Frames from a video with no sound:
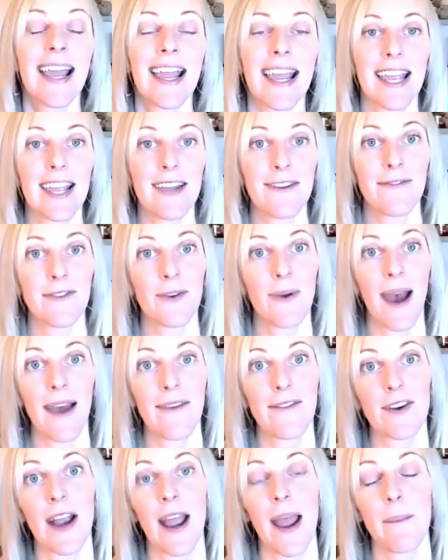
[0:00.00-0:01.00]
If you
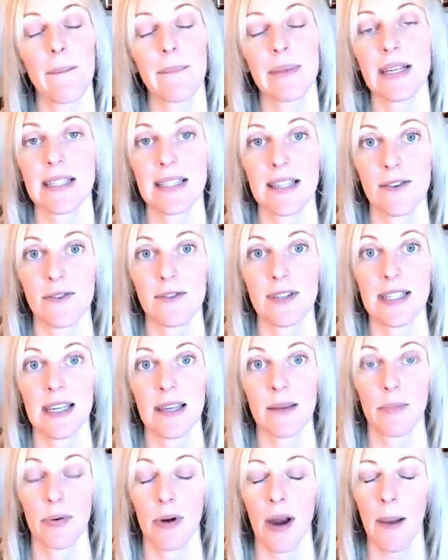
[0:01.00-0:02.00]
have your
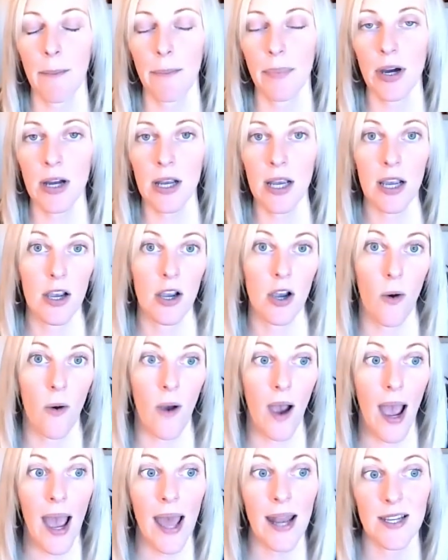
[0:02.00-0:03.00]
NBCOT prep book, go
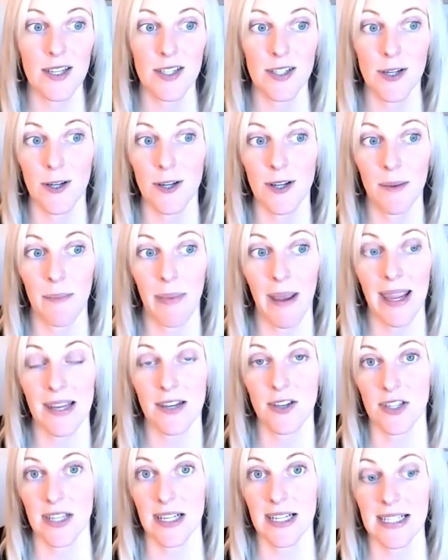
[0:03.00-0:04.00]
ahead and turn to page
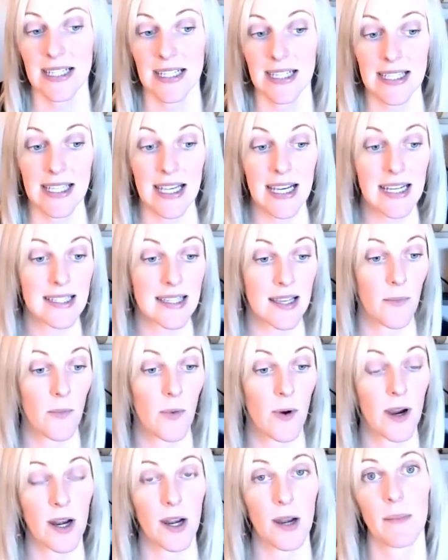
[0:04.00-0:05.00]
66, and
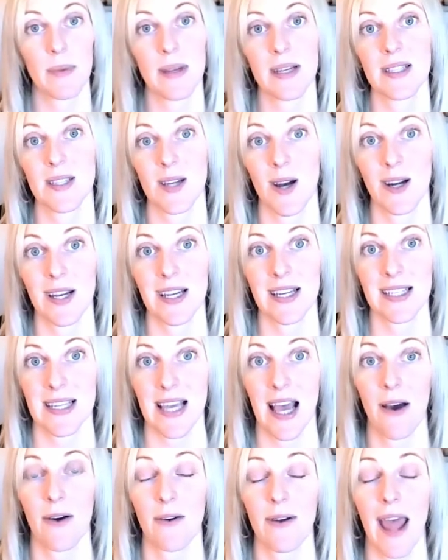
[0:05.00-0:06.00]
we're going to be starting
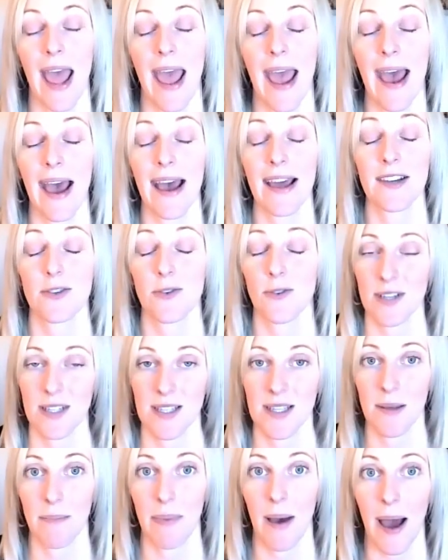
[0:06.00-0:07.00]
down towards
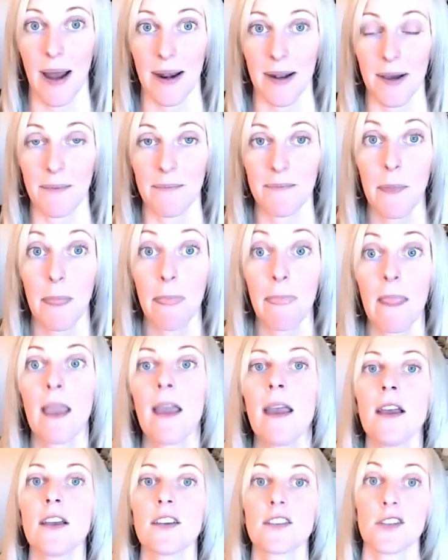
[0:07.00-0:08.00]
the bottom.
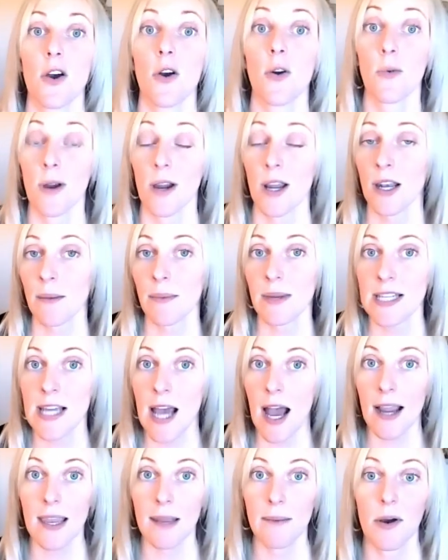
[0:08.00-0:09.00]
So we're going to be
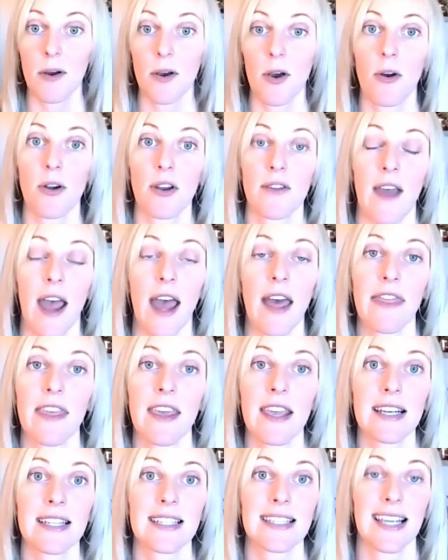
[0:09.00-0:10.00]
talking about Code of
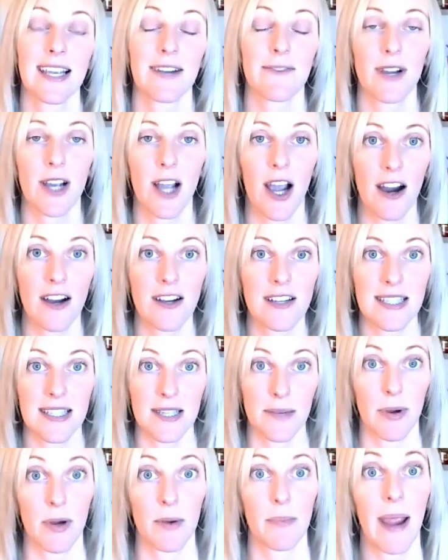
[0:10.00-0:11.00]
Ethics in regards to
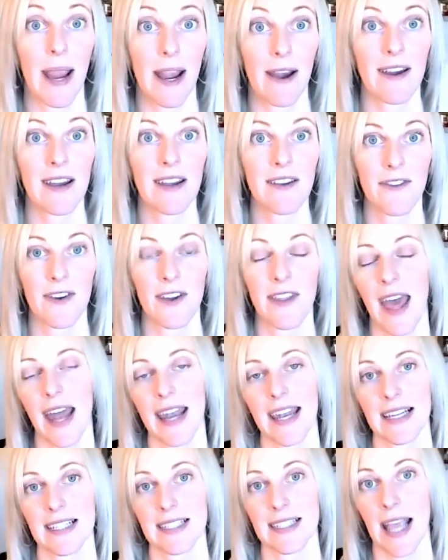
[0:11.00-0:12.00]
preparing for that
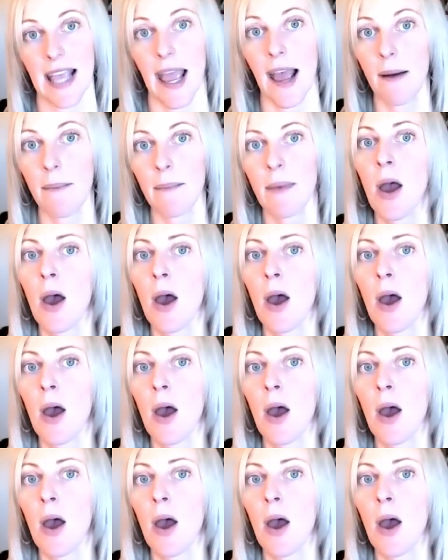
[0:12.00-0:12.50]
exam,